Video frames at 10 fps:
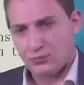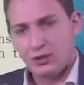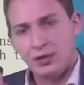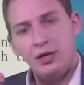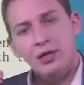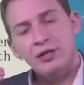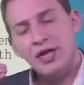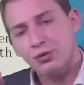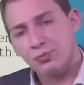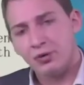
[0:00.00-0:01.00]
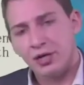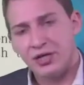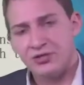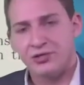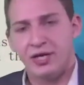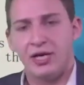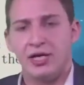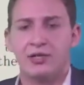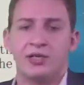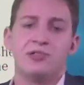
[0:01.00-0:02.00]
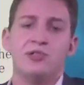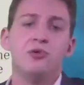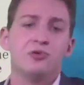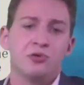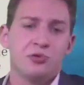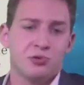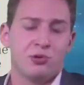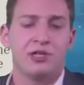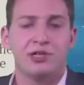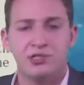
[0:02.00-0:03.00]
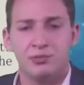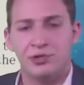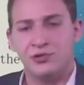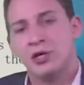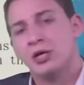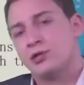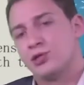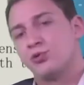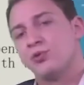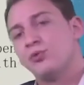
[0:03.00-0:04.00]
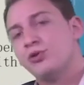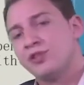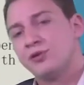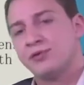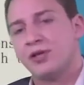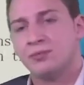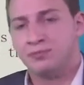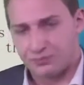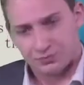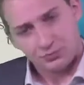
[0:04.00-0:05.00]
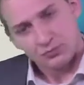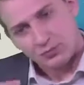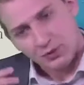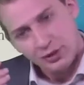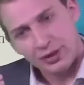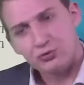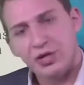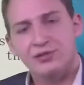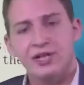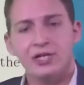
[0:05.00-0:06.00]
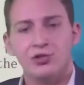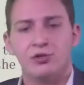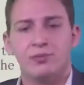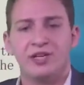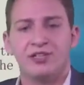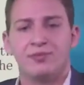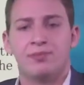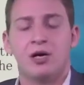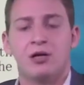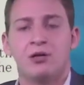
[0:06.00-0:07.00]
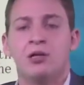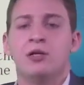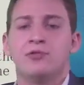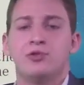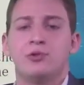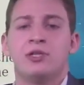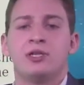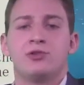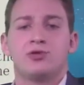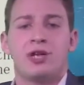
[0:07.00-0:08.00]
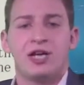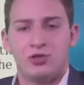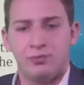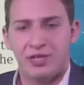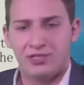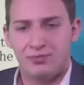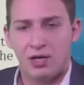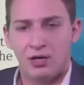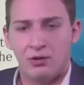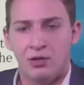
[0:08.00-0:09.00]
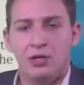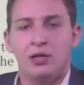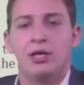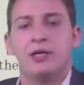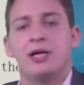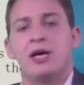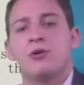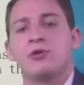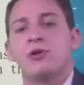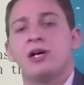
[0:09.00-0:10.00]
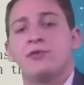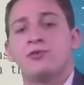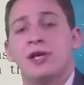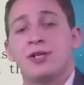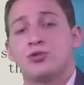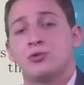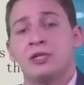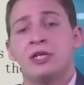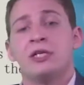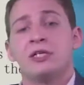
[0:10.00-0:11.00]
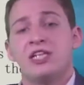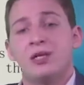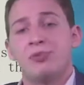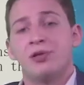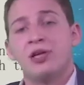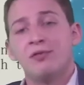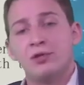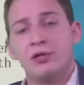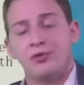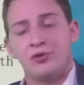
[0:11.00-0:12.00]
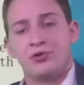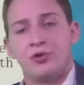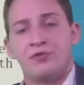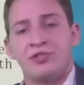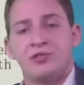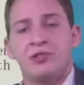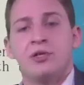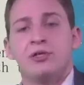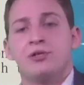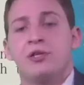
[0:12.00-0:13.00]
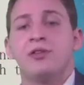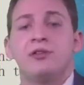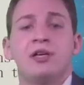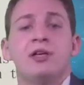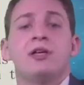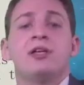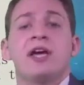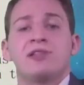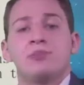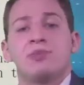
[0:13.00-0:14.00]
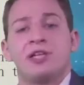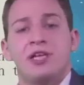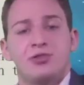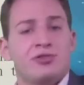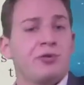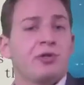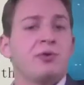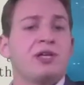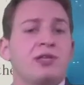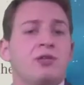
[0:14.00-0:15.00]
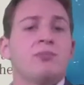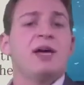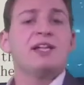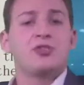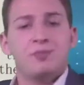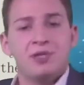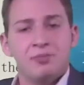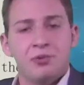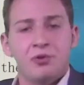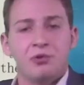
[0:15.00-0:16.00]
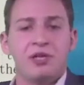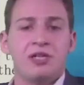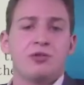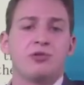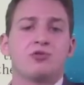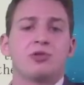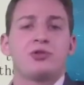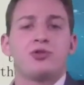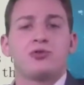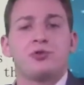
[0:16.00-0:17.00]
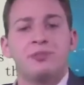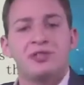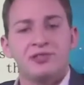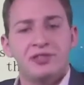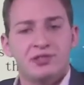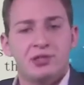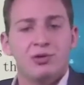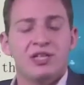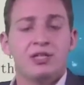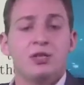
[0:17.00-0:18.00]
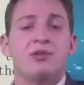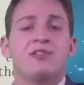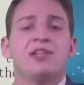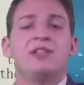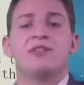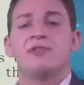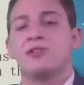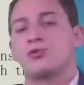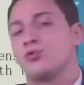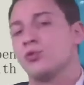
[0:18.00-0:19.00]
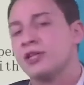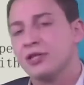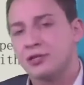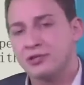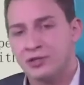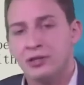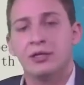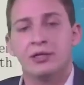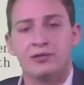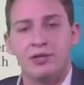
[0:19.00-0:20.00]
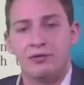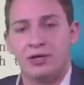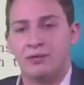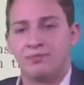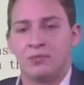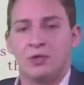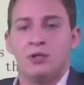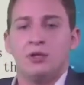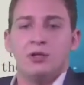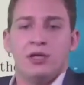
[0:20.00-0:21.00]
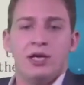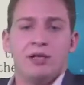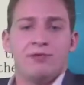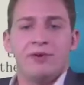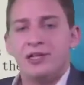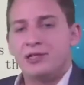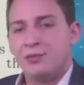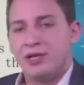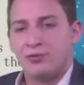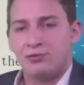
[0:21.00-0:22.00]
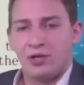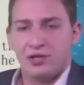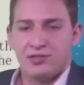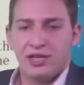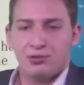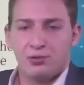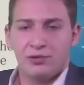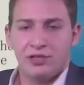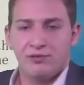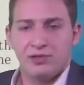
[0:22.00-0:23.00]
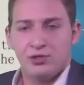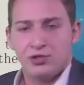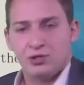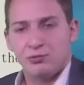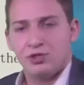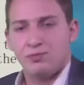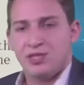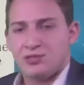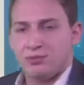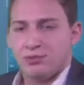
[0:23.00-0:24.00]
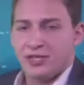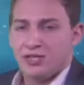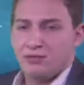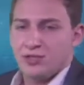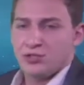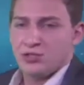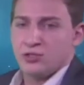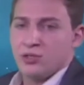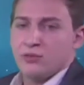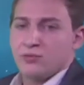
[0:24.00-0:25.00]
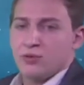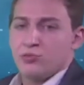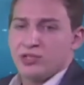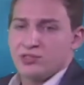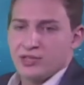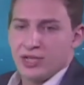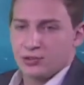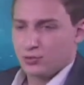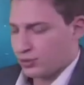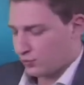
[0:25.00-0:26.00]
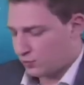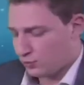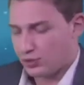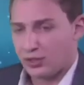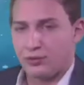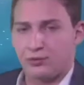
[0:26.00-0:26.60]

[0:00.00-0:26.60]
an enterprise and its users or customers. So we're moving from a transactional-based model to an interaction-based model. And now you have to actually keep the level of your service, and it has implications for the way that you manage people, the way that you structure your business, the way that you incentivize your workers, etc. And finally, we have cross-sectoral innovation, which means applying innovation from one sector to another.